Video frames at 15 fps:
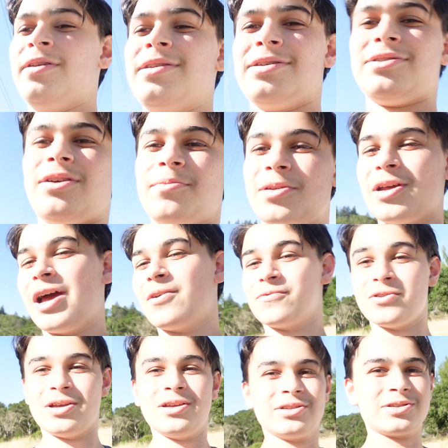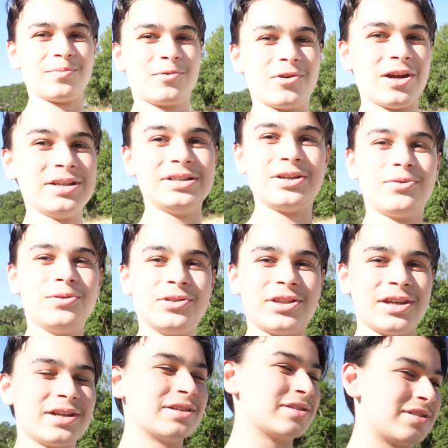so I'm gonna have some crazy cool
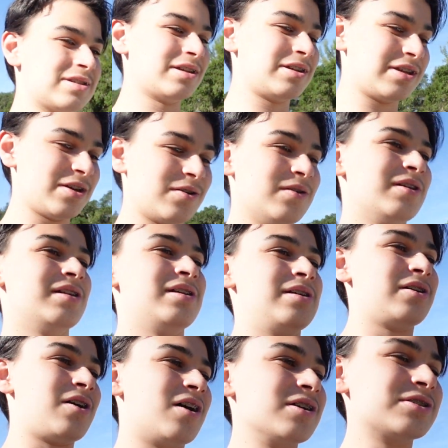things to do. Car